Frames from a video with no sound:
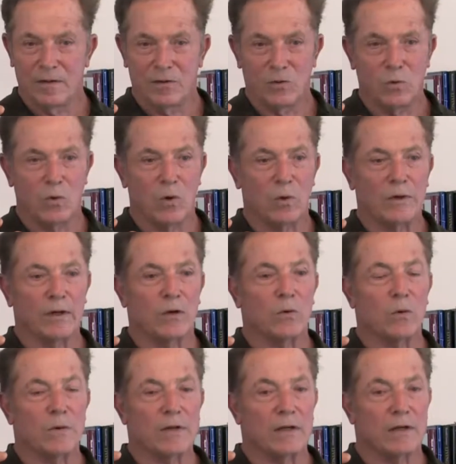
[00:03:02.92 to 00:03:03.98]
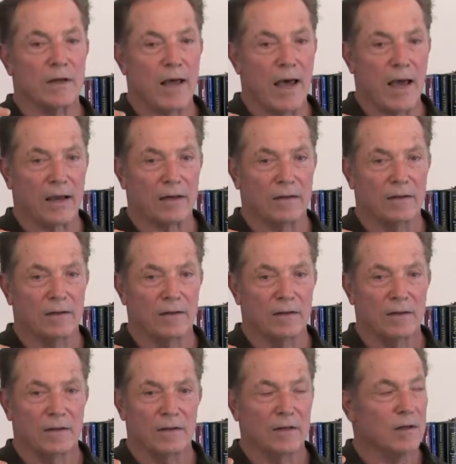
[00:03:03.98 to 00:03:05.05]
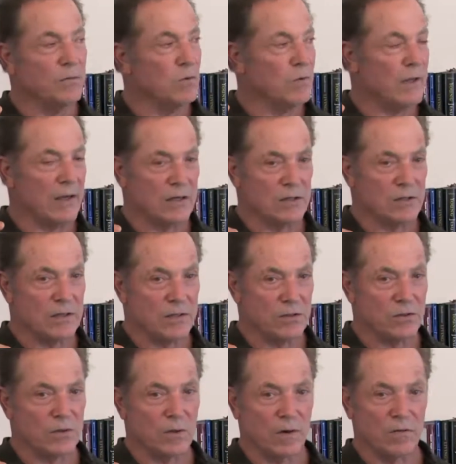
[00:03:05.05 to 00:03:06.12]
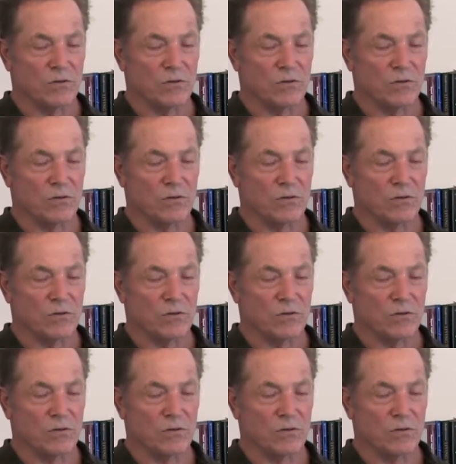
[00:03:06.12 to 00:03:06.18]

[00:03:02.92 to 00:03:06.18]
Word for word: You only go on the attack if you think it's necessary.